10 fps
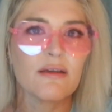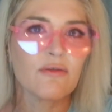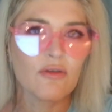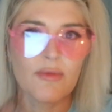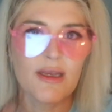
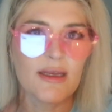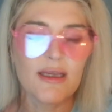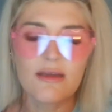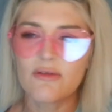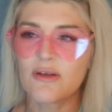for me to
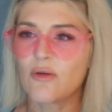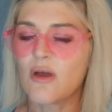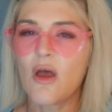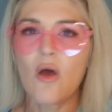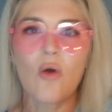even
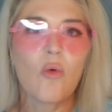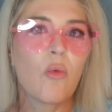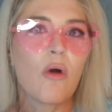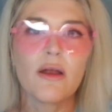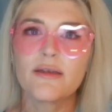
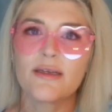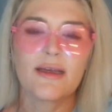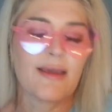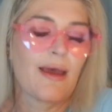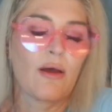
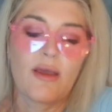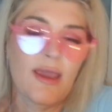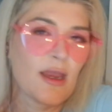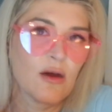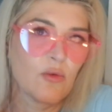
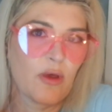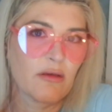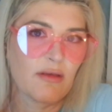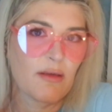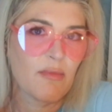care
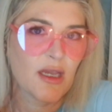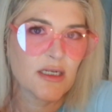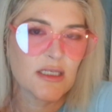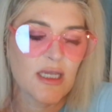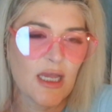whether they make it
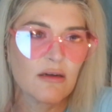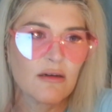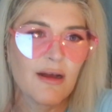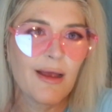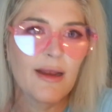to the end or
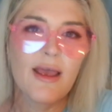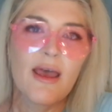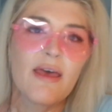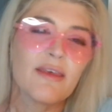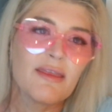not,
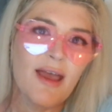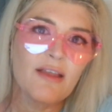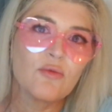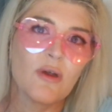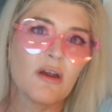then
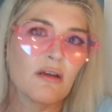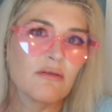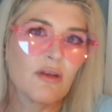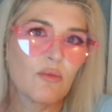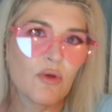that's where
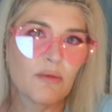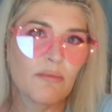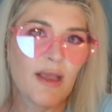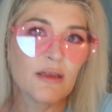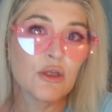someone
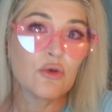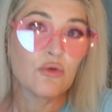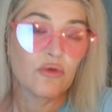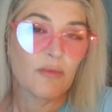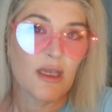may
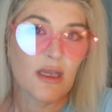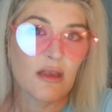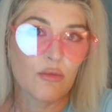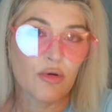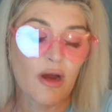lose me in
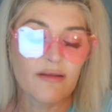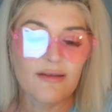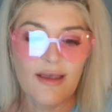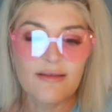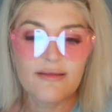the
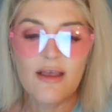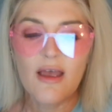process.